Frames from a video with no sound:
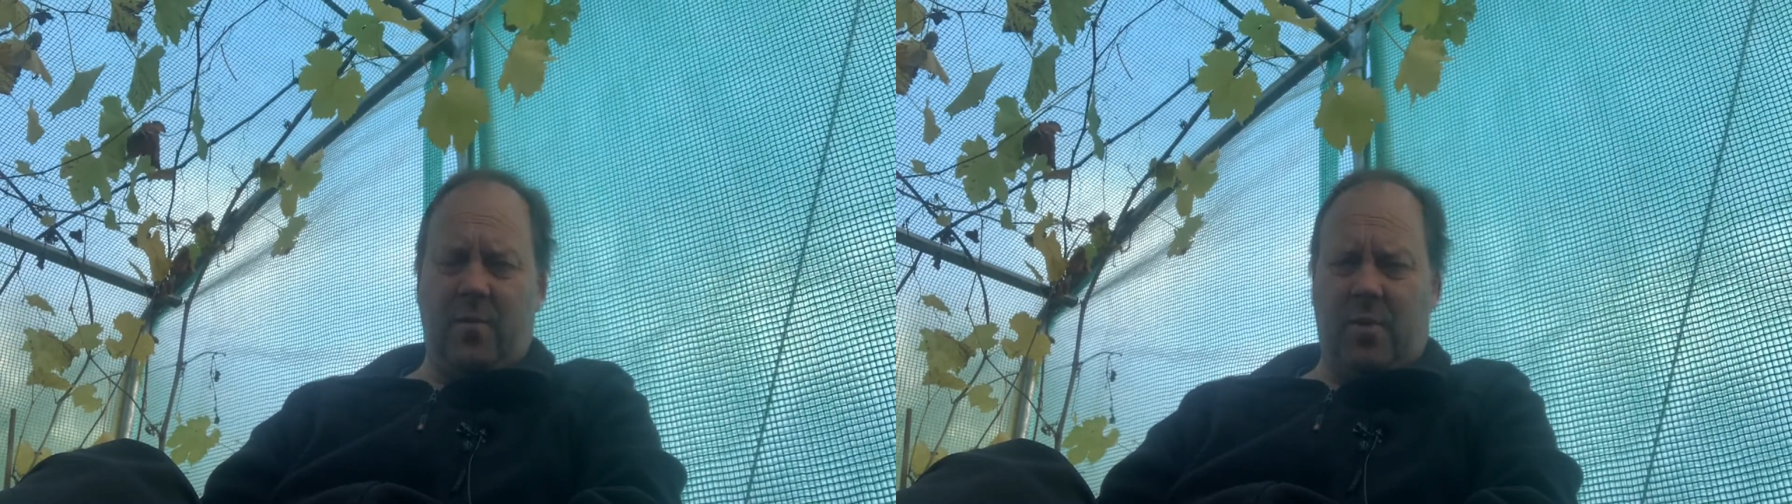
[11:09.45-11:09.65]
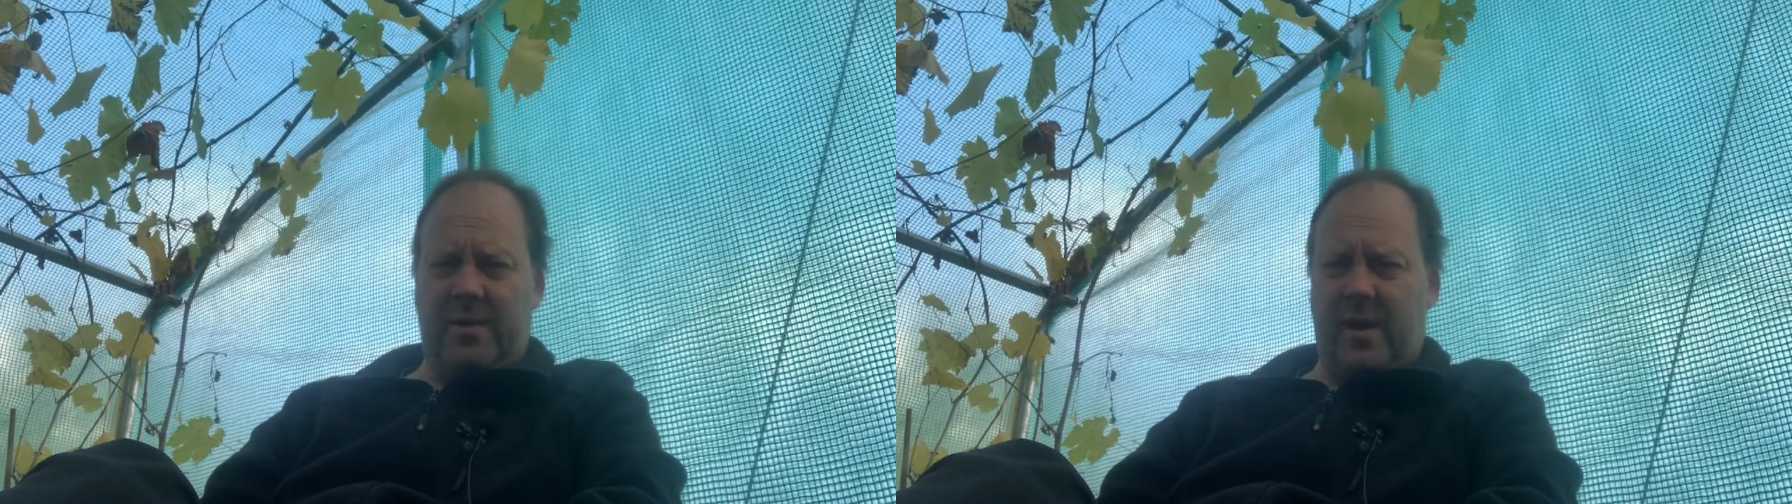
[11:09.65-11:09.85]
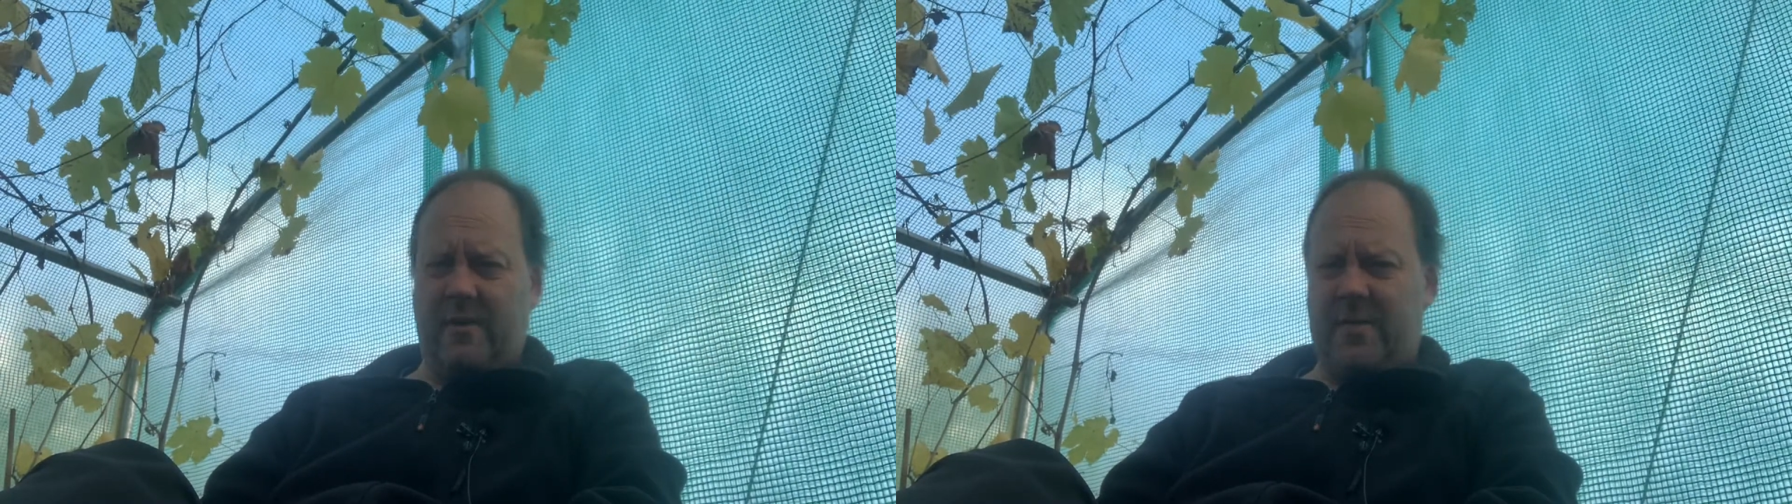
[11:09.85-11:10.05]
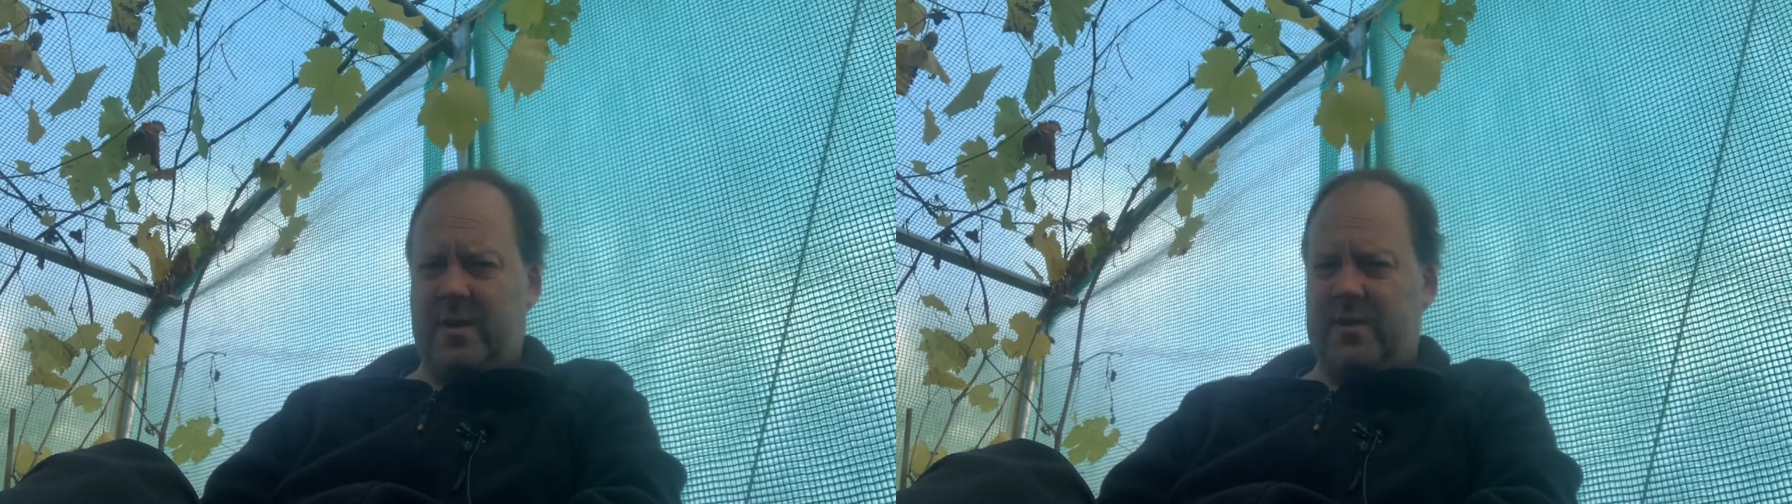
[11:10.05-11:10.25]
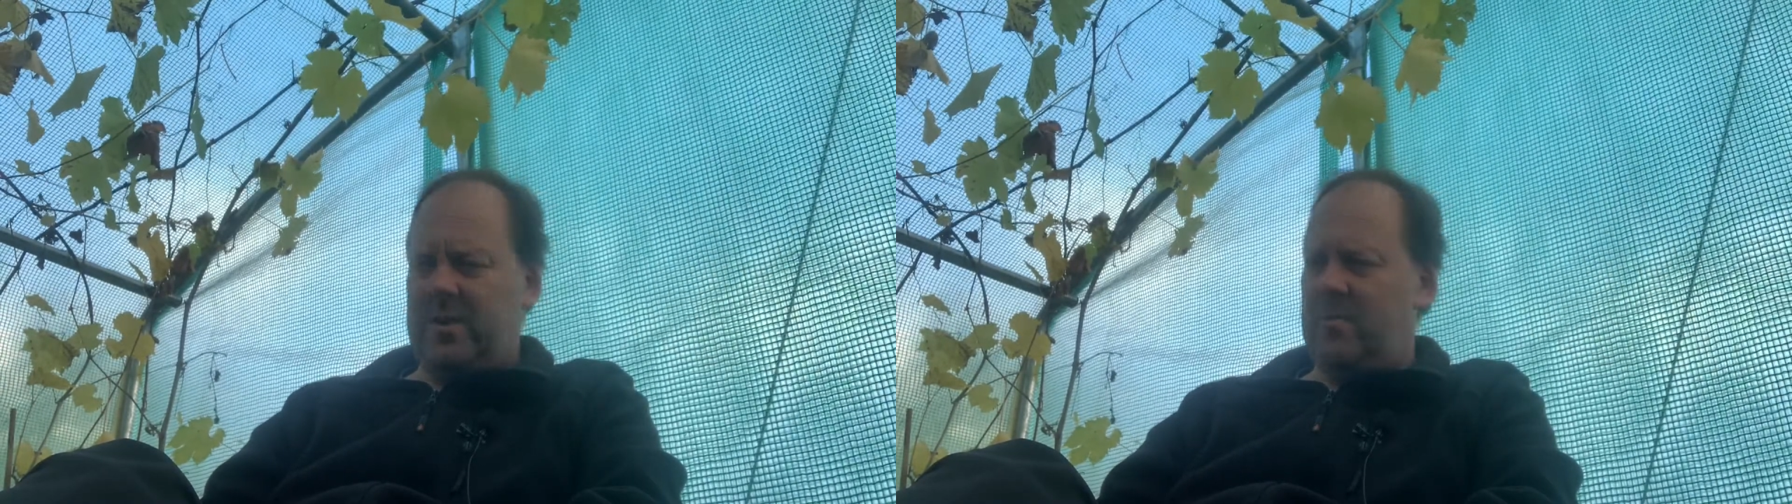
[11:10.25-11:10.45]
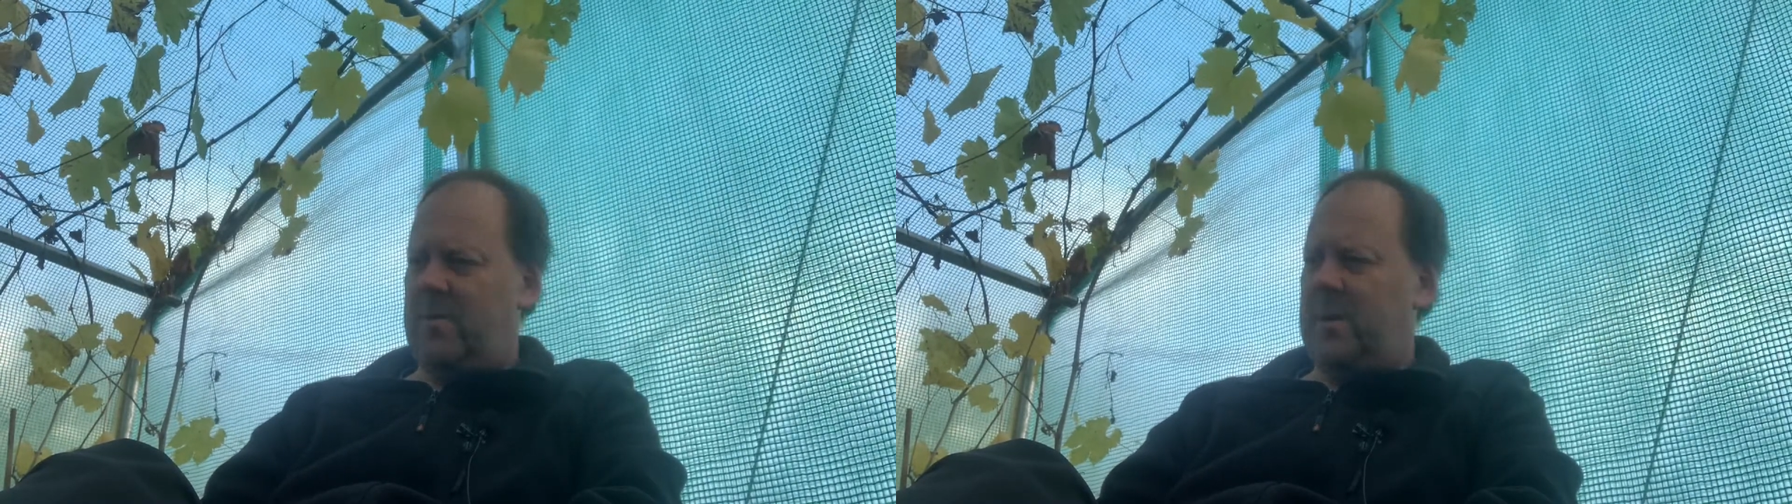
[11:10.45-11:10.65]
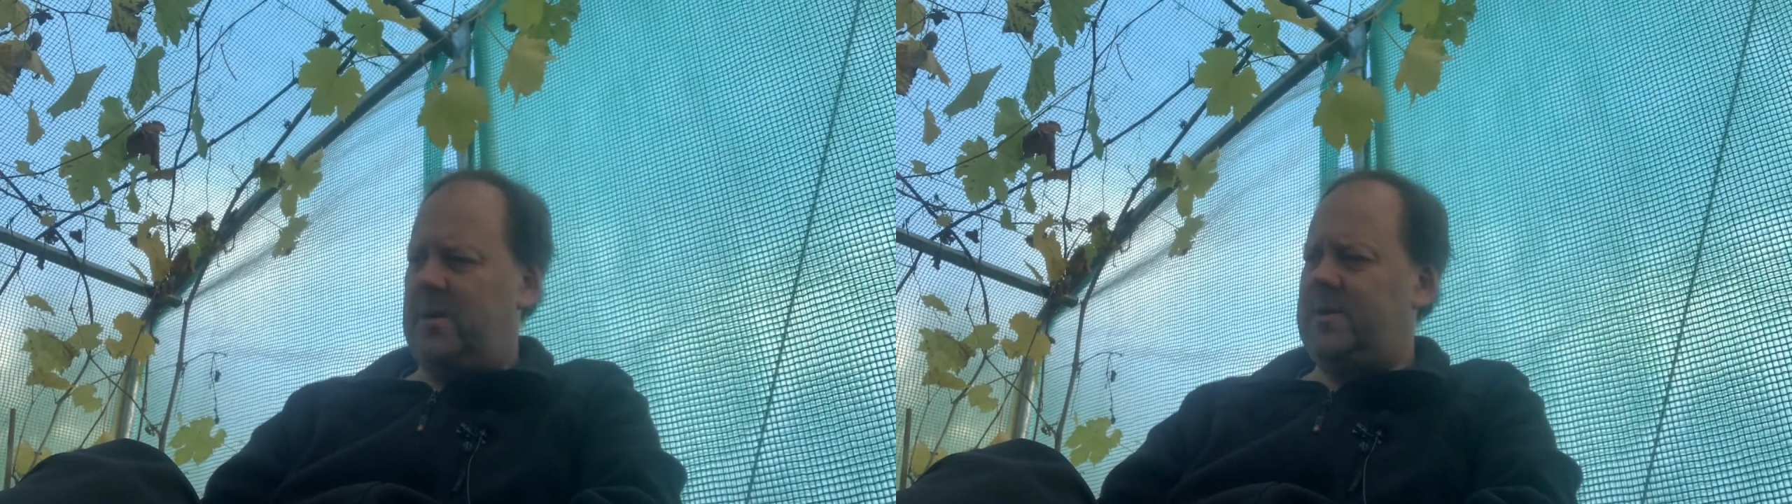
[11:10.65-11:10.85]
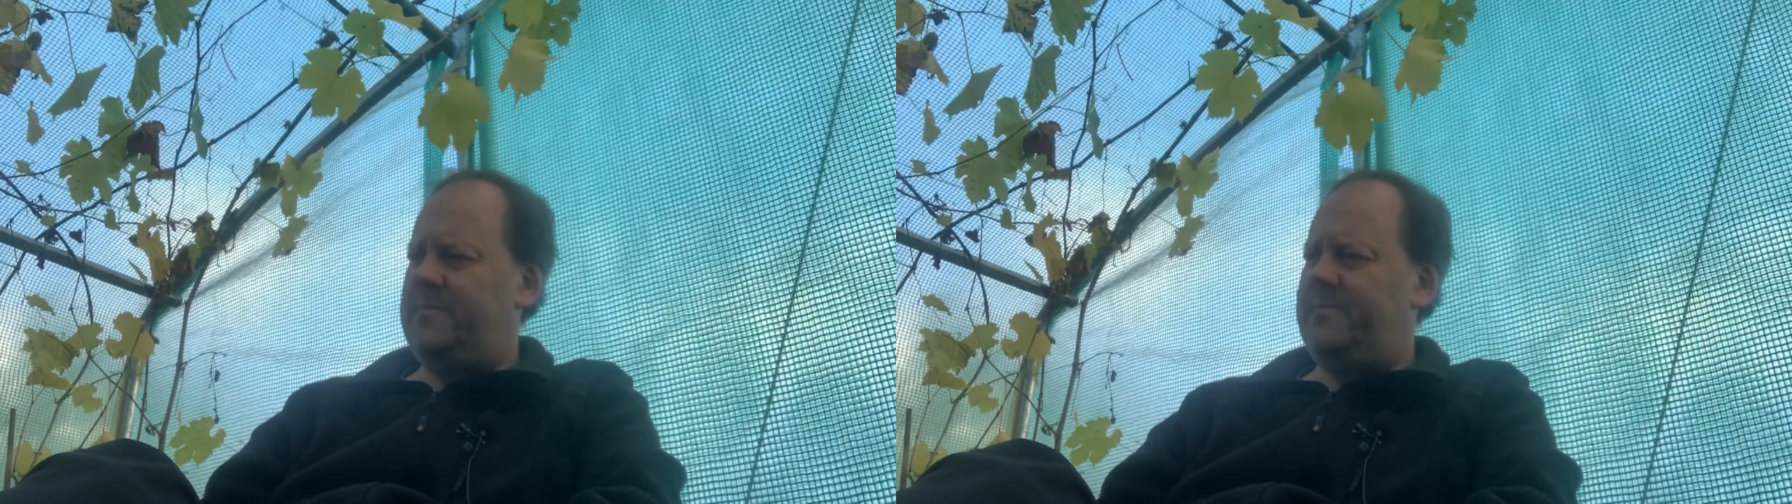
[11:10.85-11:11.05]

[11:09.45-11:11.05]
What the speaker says: lockdown for the last 2 weeks.